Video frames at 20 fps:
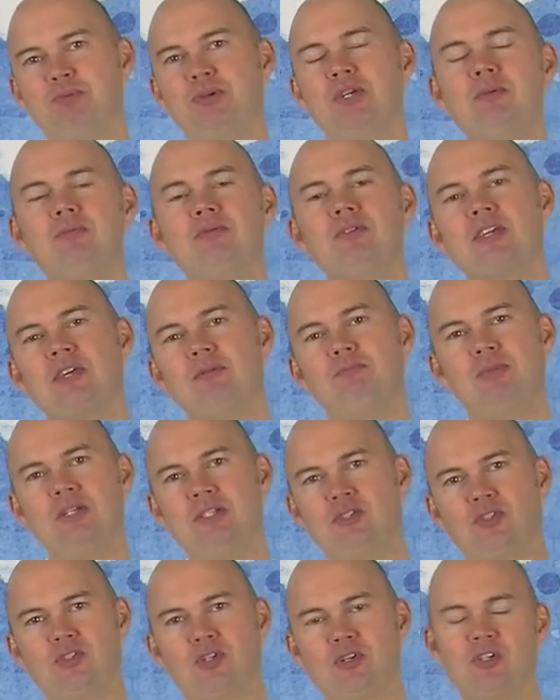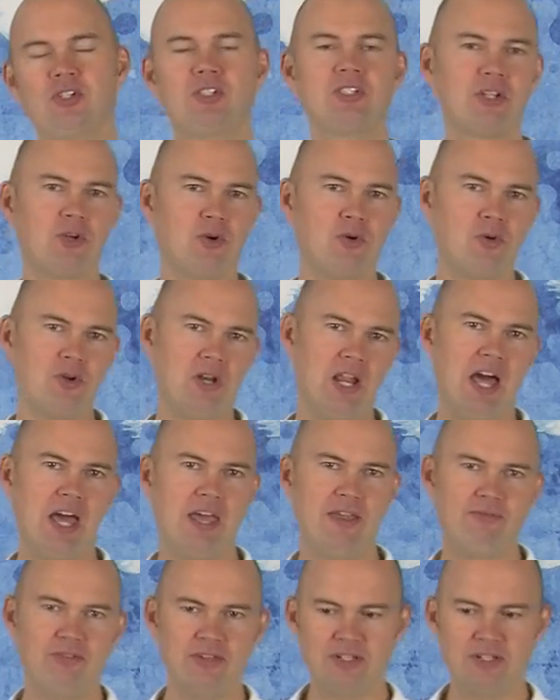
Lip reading: people can be in church the whole life